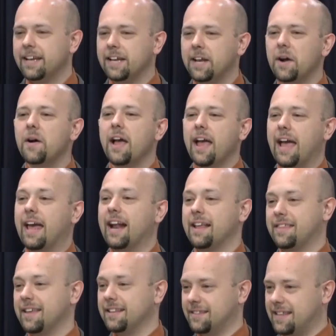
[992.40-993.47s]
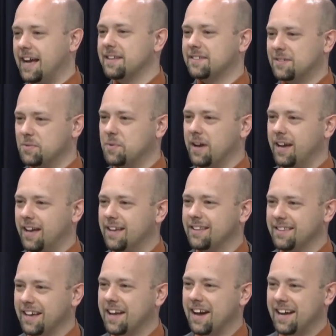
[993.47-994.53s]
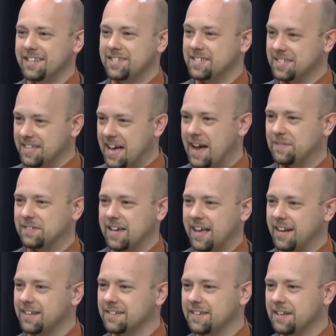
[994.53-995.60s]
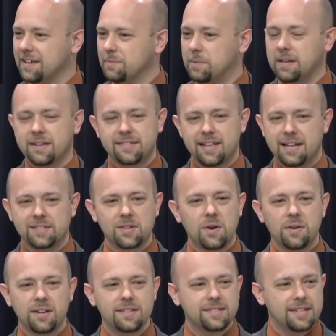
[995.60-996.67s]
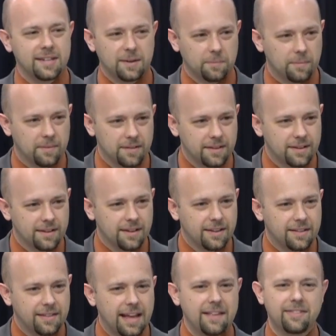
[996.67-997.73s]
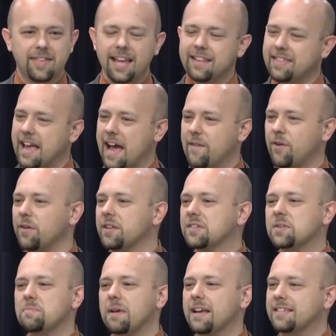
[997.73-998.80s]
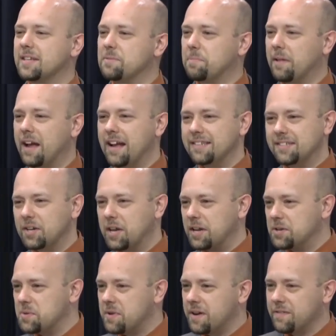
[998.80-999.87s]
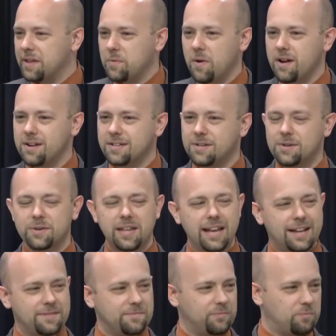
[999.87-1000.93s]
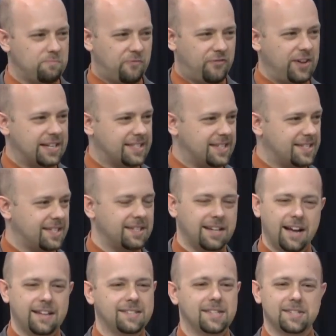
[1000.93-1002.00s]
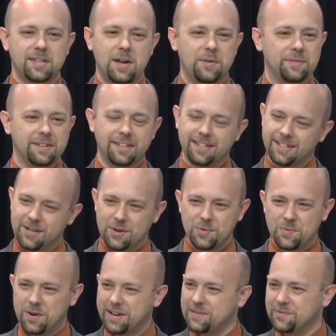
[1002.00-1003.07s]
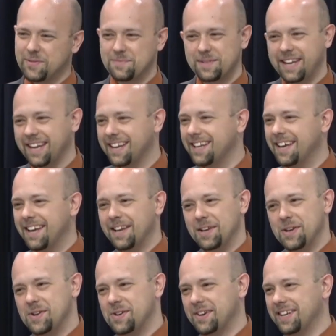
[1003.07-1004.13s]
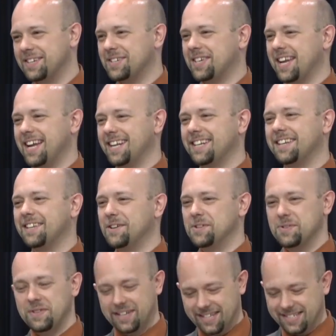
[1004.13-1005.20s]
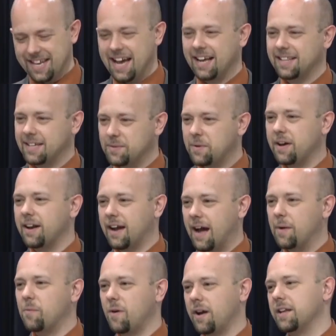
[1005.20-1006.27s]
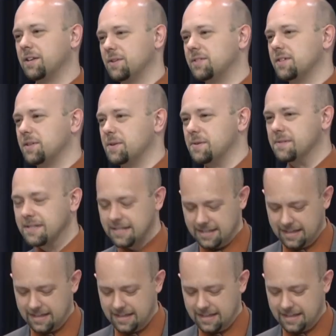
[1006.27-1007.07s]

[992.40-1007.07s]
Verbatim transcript: you know. And I think that's the way that God just laughs at it because that's all it is to him. They think they have all these amazing plans. They're going to do whatever they want to do and they can fix this. And God says, no, you're working for me. You don't understand. You're doing exactly what I'm wanting you to do.